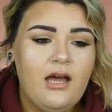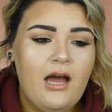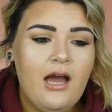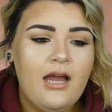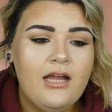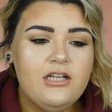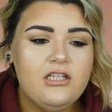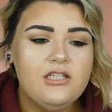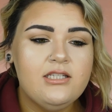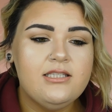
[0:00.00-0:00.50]

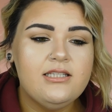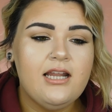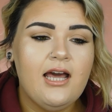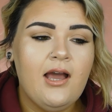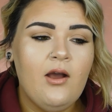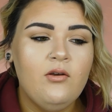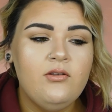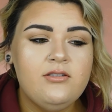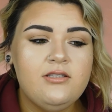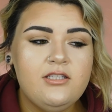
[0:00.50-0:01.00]
I just,
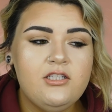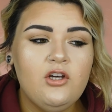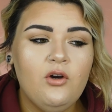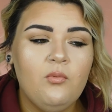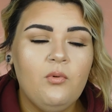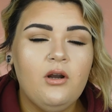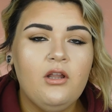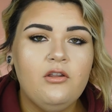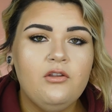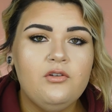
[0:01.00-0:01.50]
I still
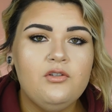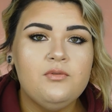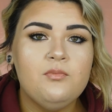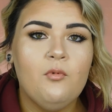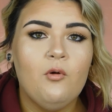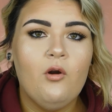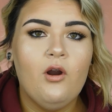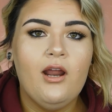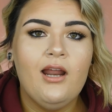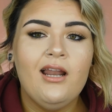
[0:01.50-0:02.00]
want to lose
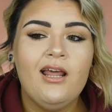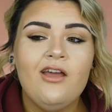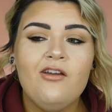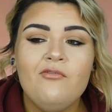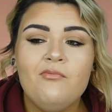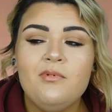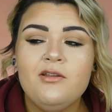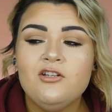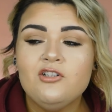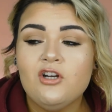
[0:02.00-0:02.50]
more, and
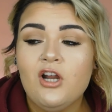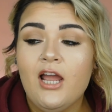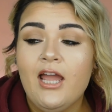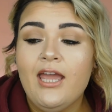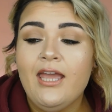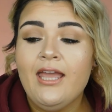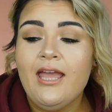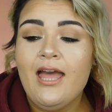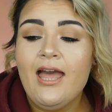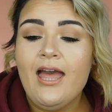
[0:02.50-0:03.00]
I've been
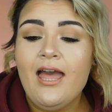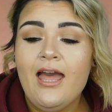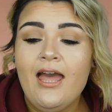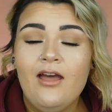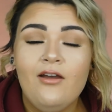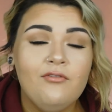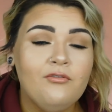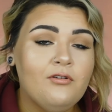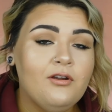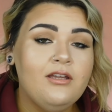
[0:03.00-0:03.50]
trying
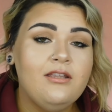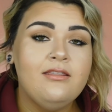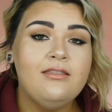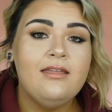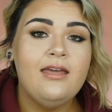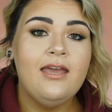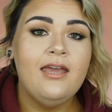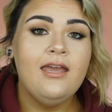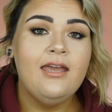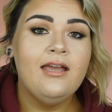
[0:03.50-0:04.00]

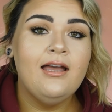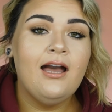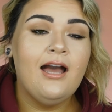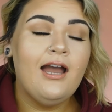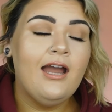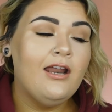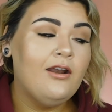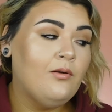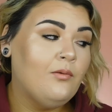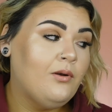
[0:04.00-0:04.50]
everything.
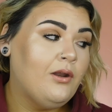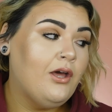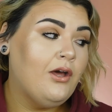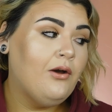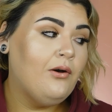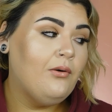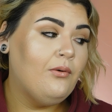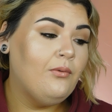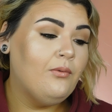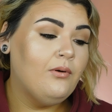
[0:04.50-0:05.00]
I don't
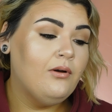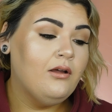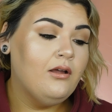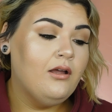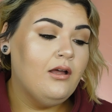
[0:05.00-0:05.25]
know.